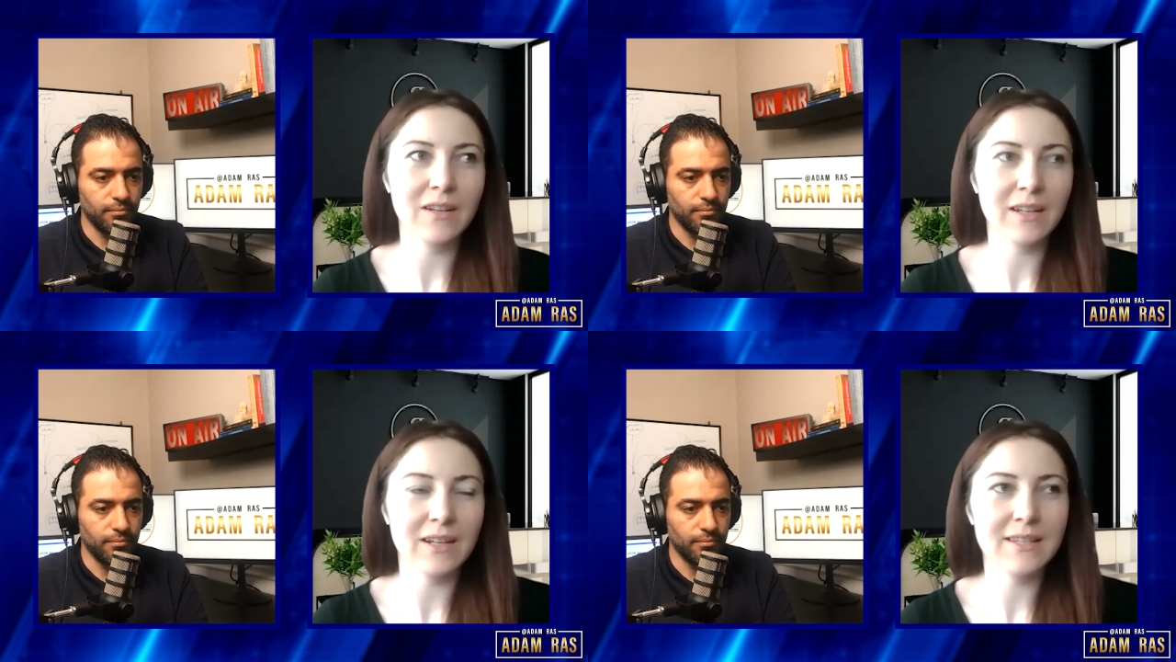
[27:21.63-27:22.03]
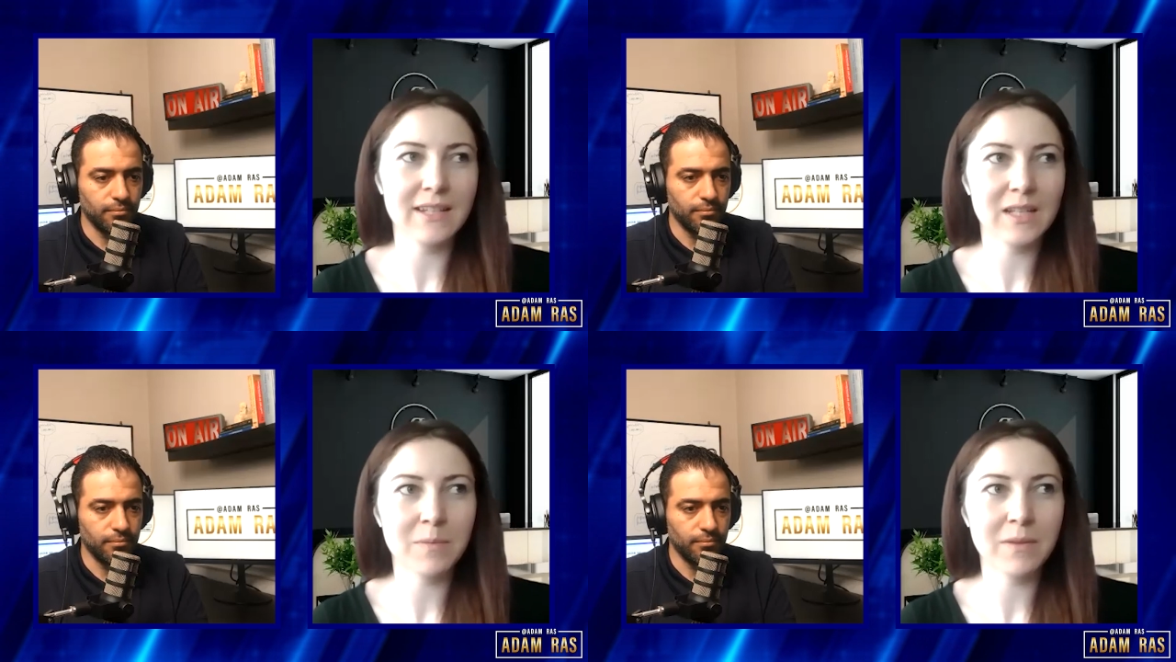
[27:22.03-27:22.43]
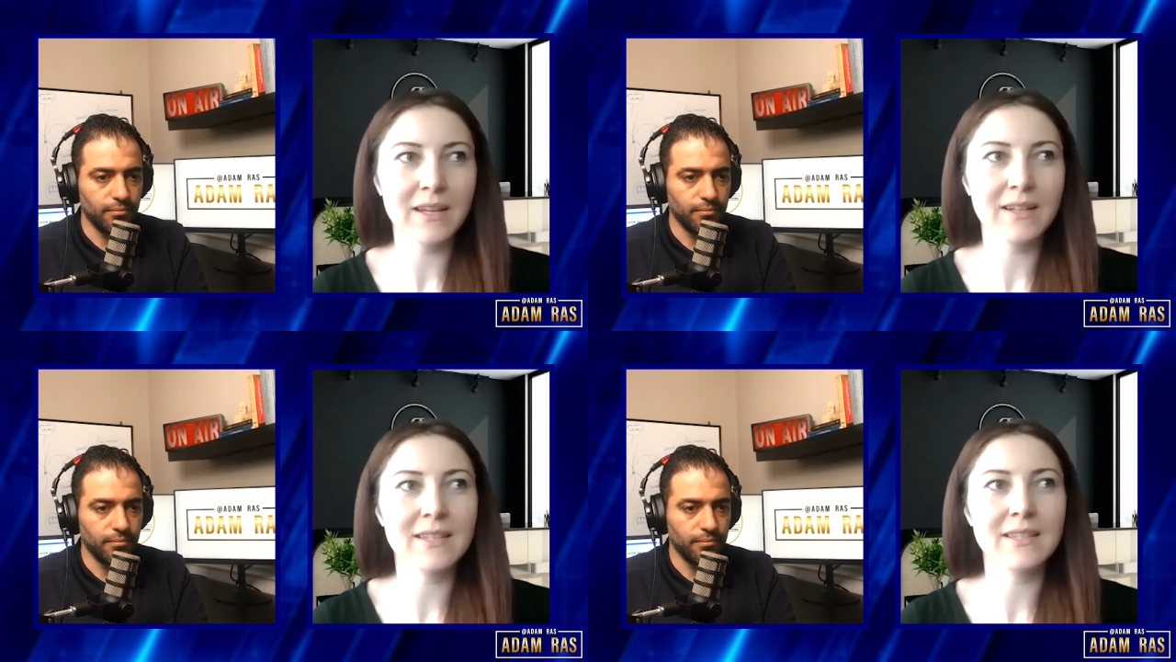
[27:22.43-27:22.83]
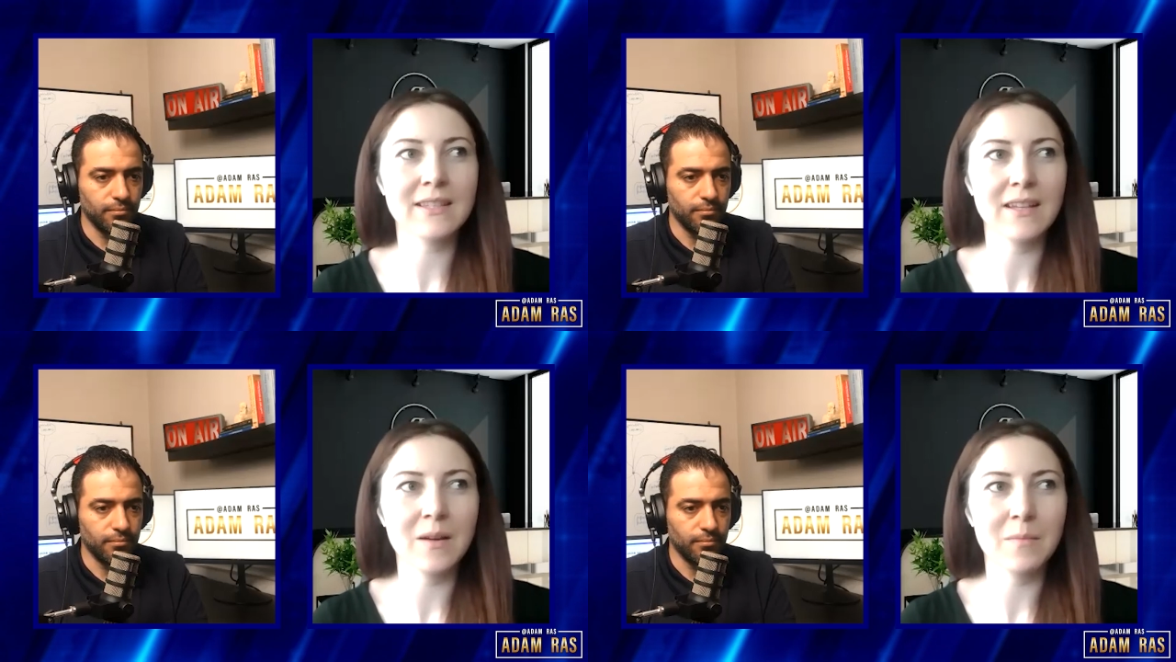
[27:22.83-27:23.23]
Speaker 1: like a sixplex
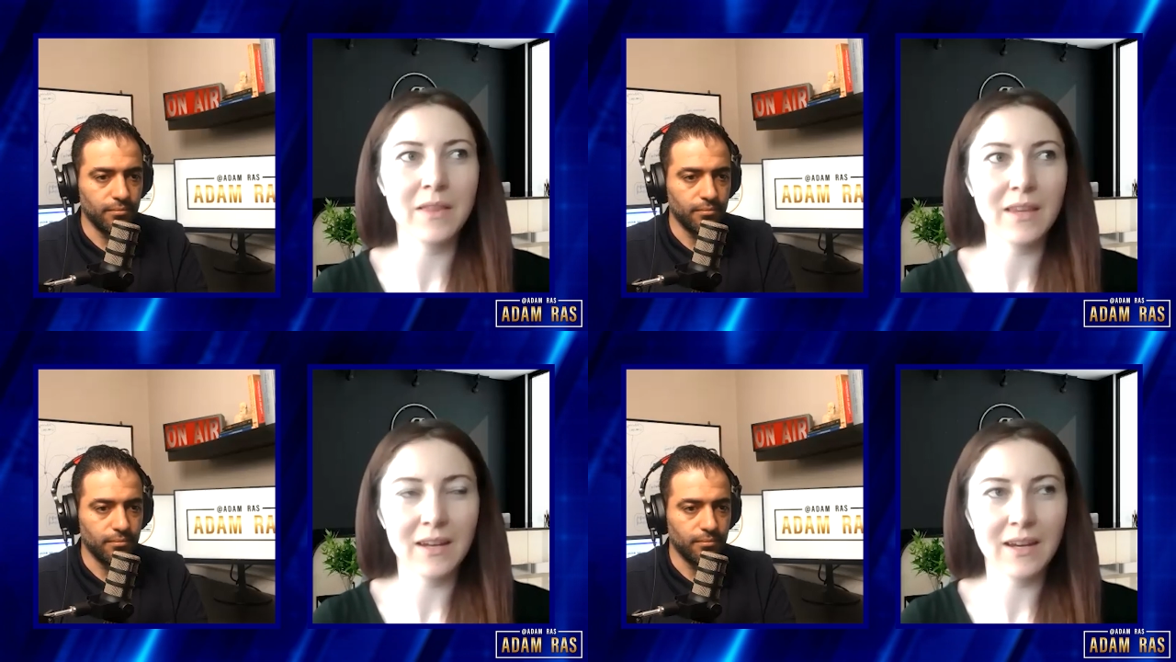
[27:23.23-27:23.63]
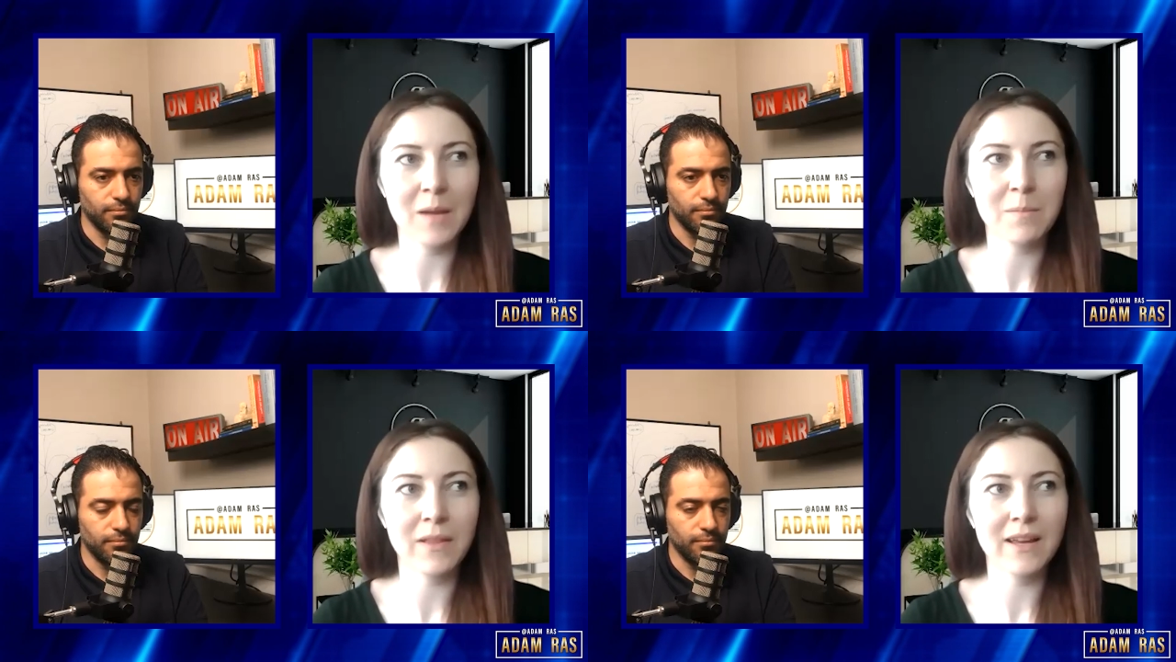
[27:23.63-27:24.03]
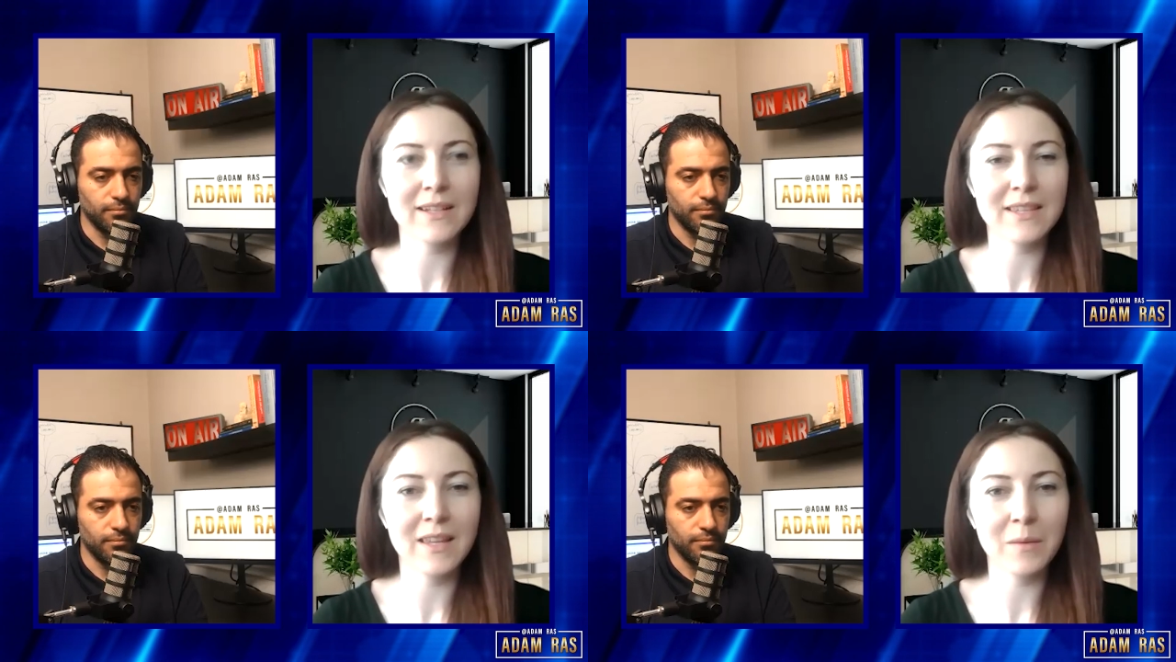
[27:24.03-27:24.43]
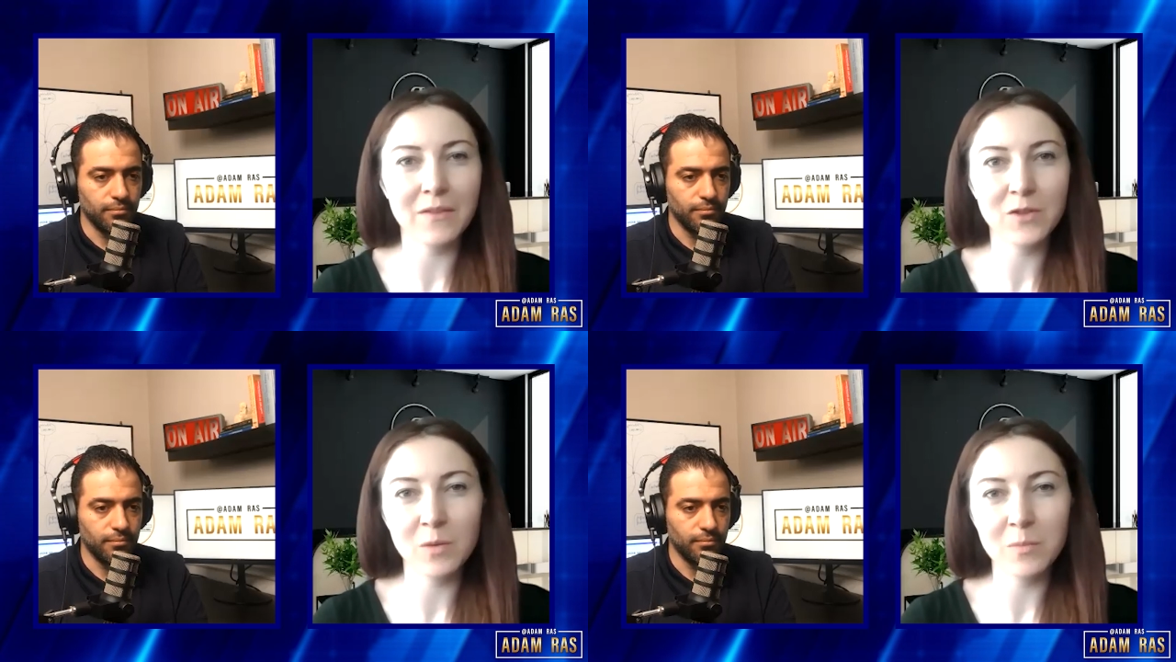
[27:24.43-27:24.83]
um, and then an eightplex, and then we
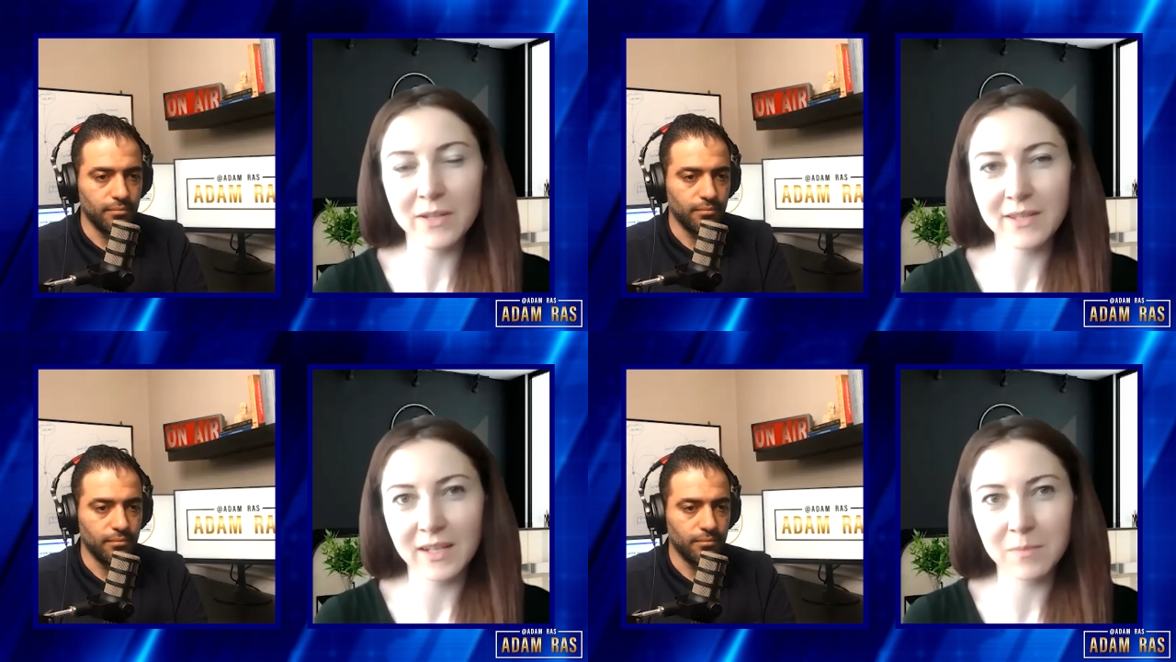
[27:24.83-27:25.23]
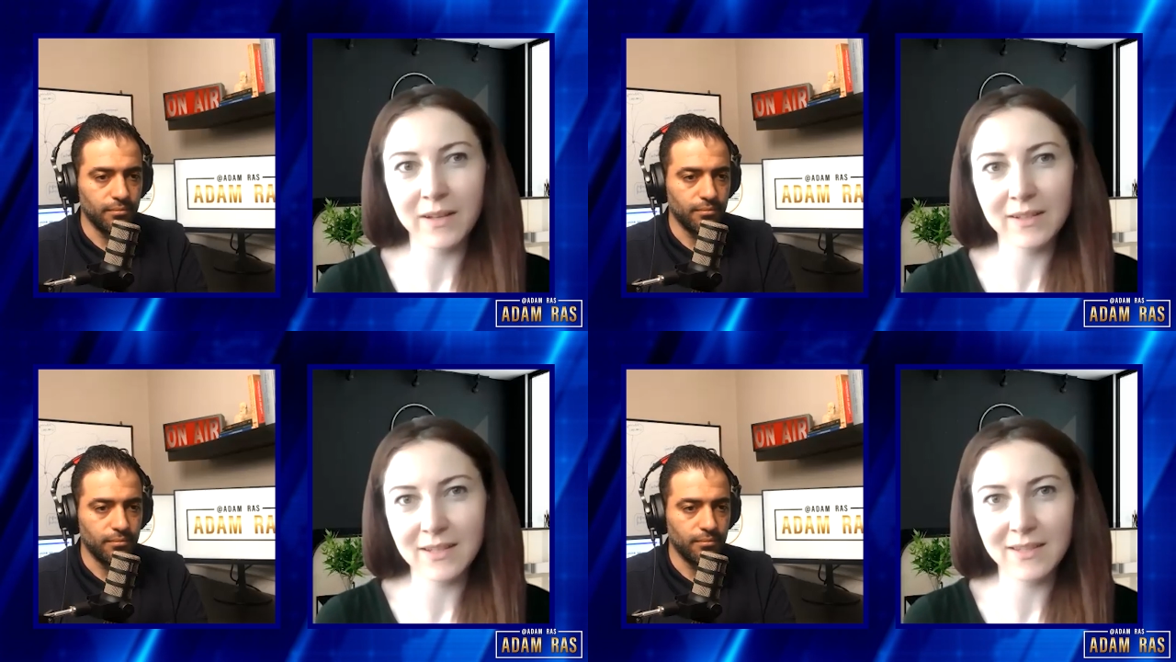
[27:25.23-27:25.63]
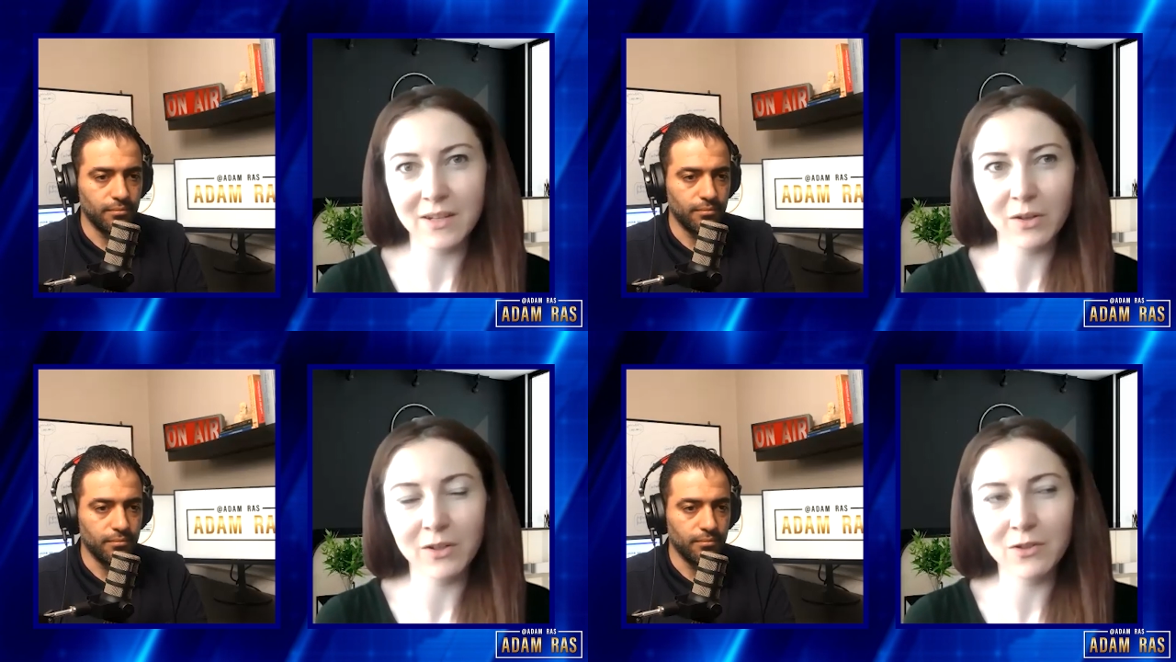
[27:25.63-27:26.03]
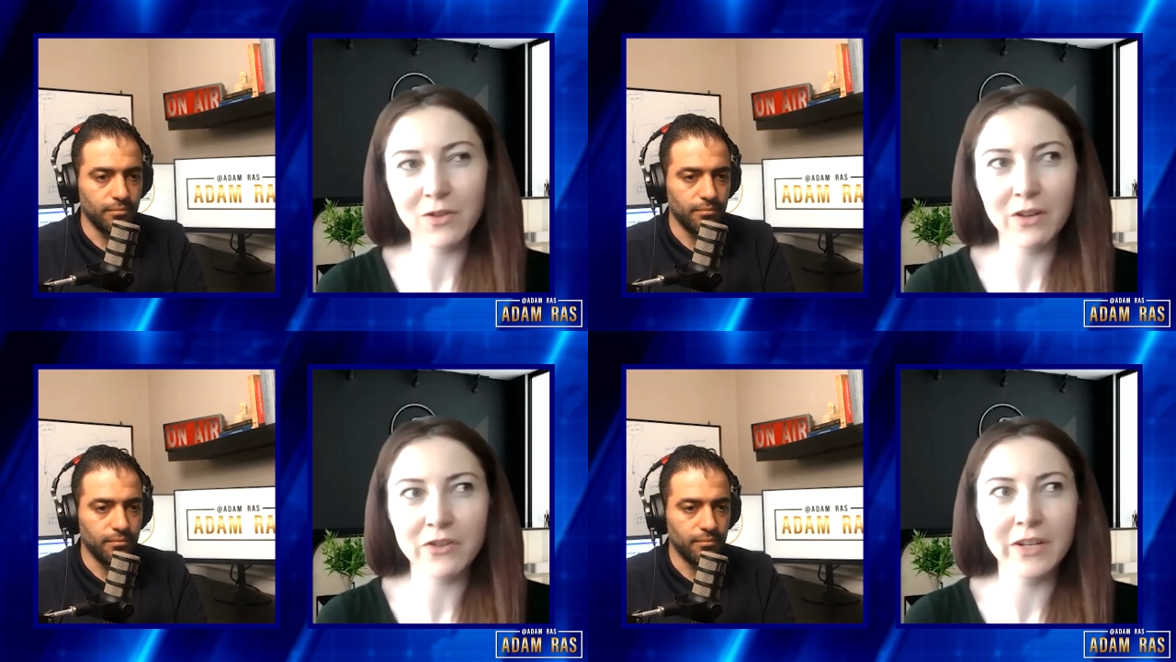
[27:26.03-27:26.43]
have two more sixplexes under
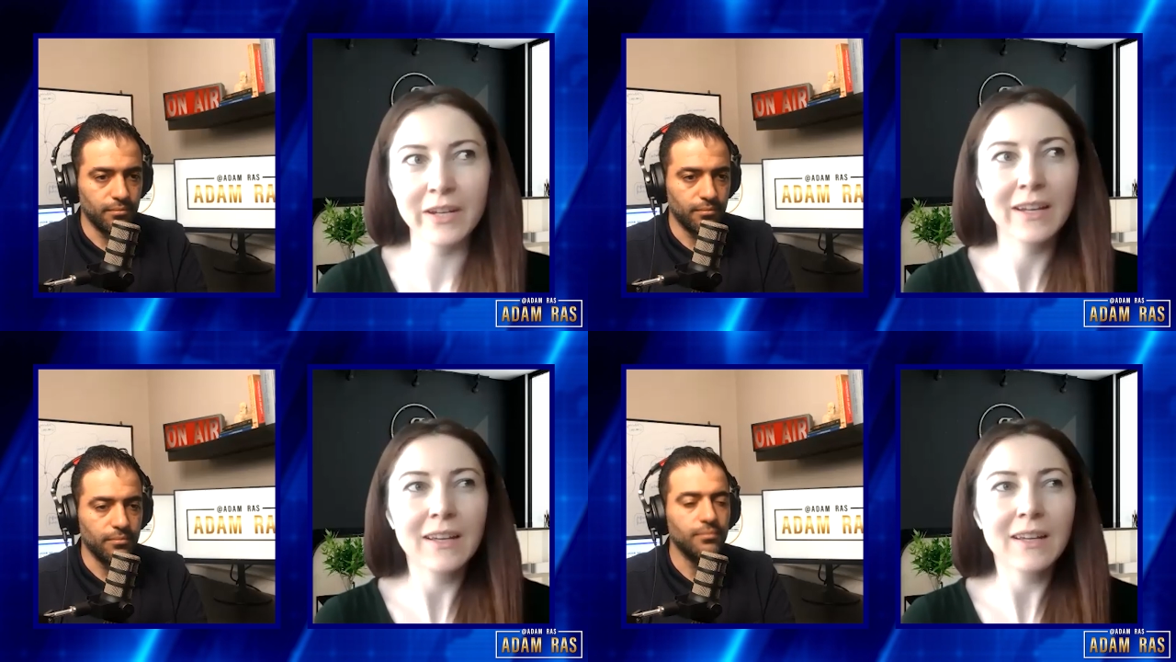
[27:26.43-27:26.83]
construction.